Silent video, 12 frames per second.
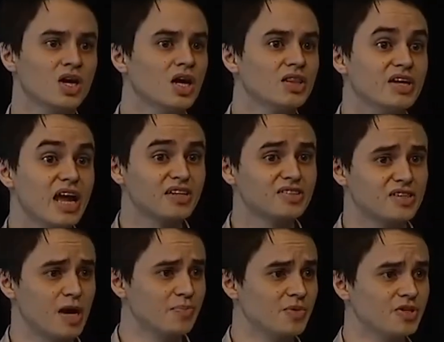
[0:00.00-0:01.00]
The next
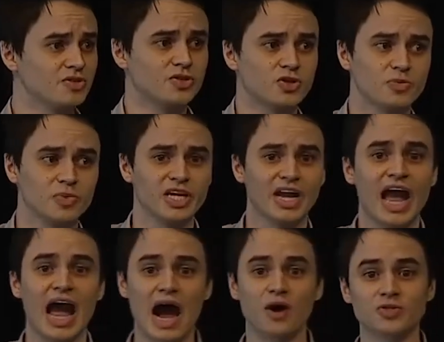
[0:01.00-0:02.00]
step is determining
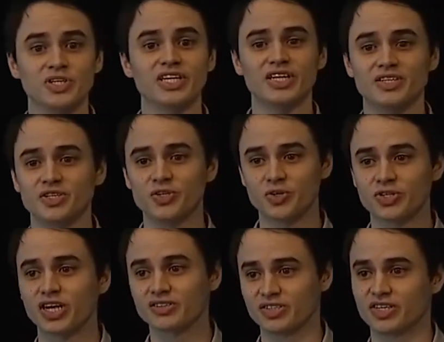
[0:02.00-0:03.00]
how to get to your
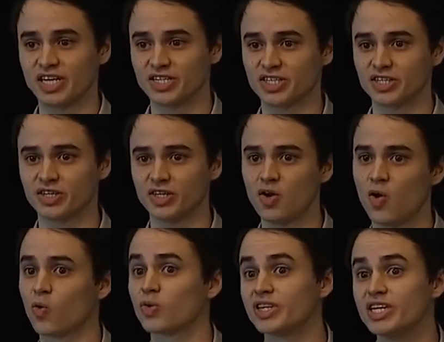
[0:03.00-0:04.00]
destination,
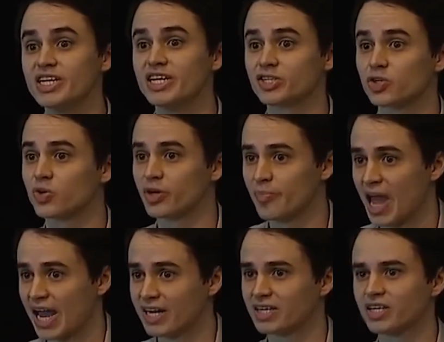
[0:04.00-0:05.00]
or the initial
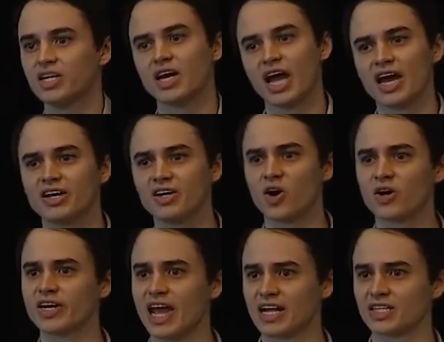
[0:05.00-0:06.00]
command. And in our
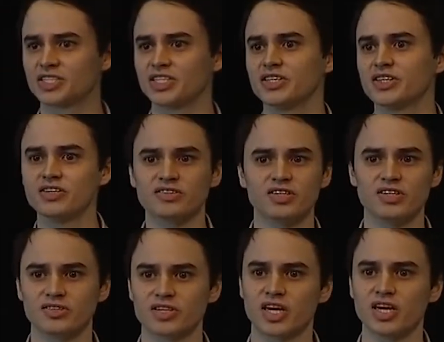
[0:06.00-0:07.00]
analogy, this is
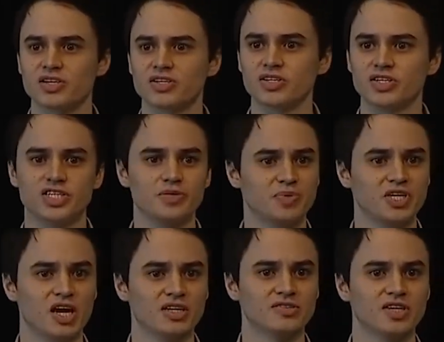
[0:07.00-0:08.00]
akin to the
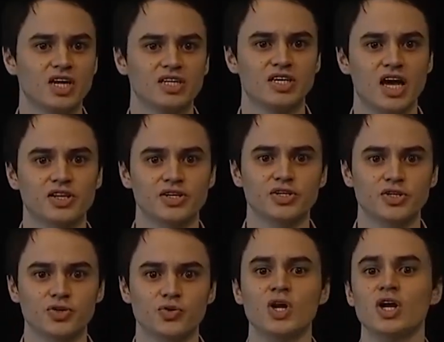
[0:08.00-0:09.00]
GPS telling
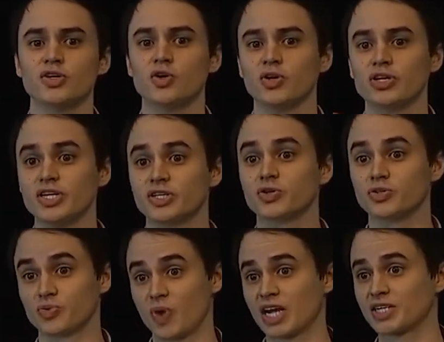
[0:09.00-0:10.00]
you your initial
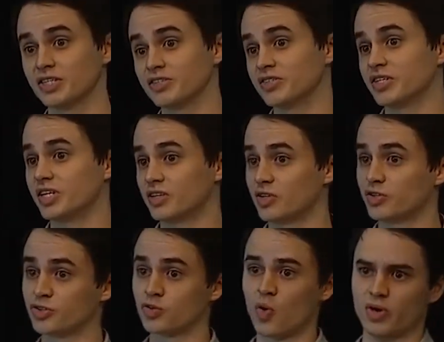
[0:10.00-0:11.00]
directions to get to the
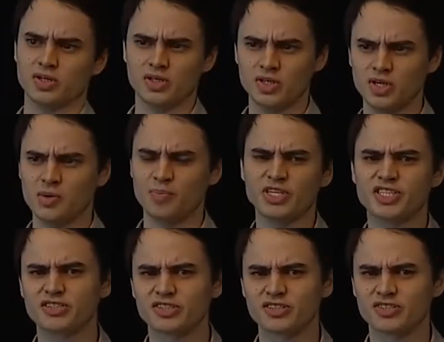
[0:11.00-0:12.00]
store. But
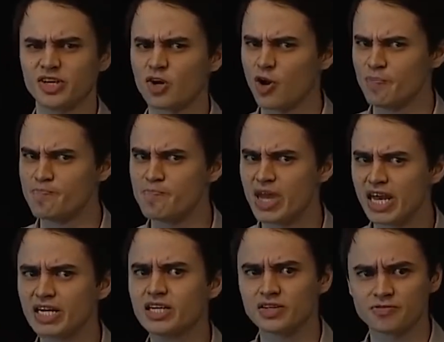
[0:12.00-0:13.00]
just as there are
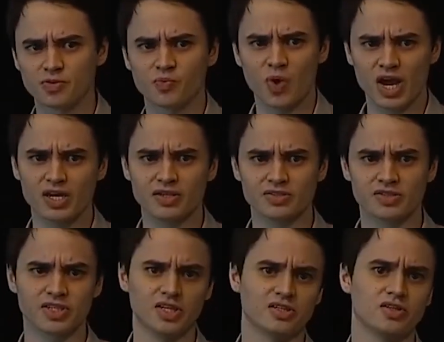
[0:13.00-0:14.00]
many different ways to
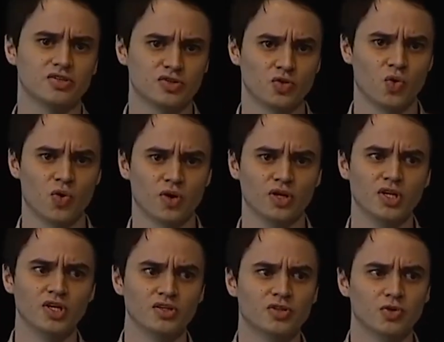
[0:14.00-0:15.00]
get to the store,
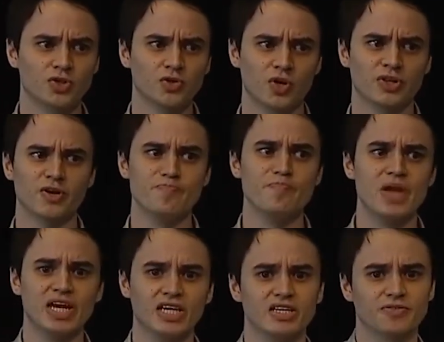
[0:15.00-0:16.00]
so too are there
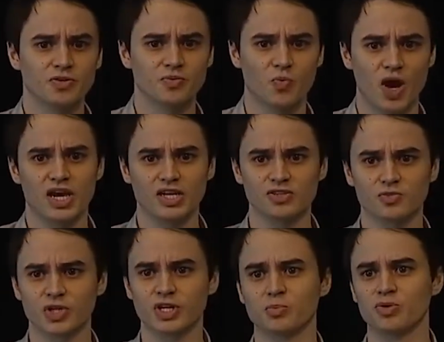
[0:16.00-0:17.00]
many different ways we
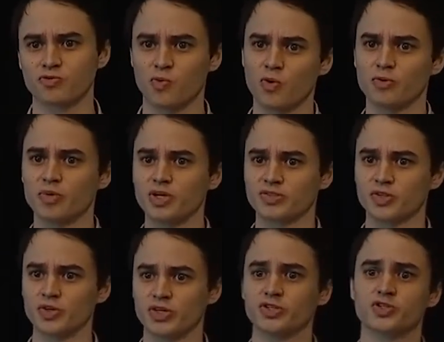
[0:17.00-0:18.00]
can perform a
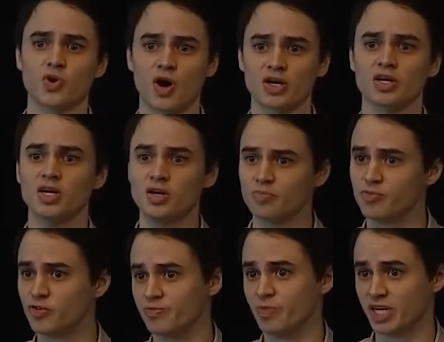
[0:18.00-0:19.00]
certain trunk
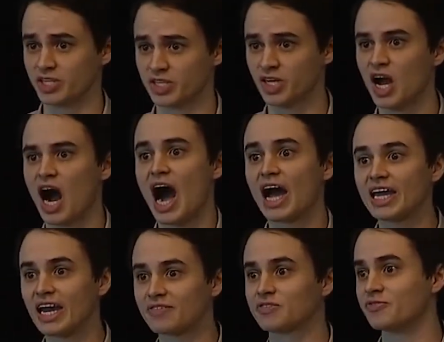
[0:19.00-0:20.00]
movement. I
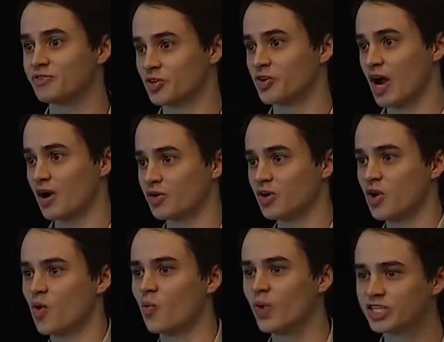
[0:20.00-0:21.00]
have to figure out
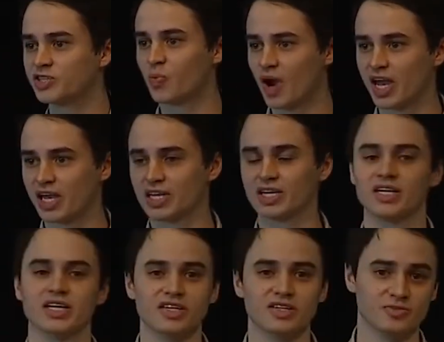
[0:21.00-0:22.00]
which way
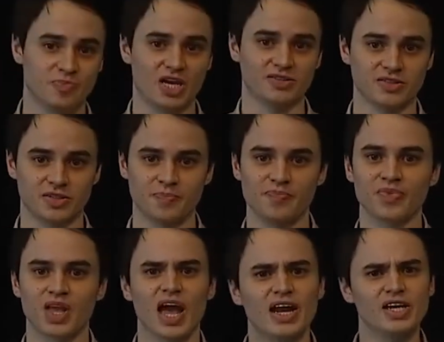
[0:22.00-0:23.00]
is best.
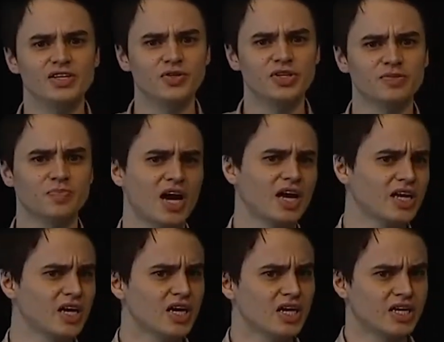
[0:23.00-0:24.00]
And I do this by
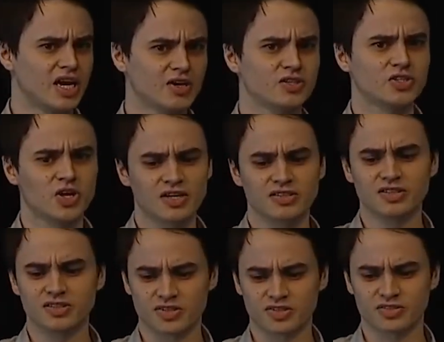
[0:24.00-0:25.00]
characterizing the
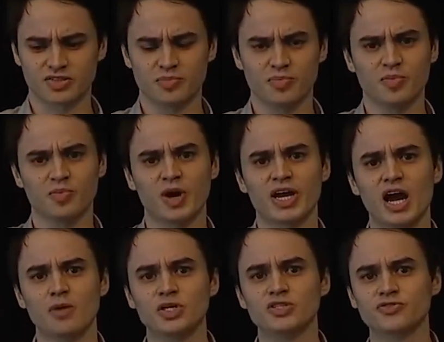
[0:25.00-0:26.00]
system by how
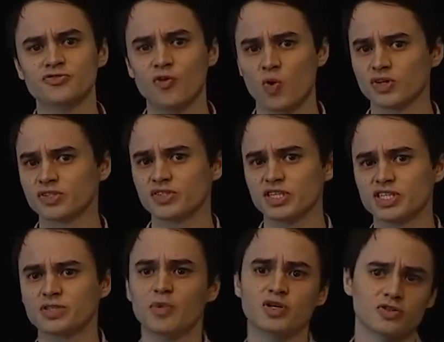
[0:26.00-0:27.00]
much force each
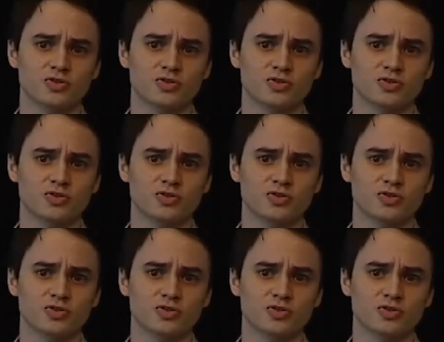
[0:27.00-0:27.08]
muscle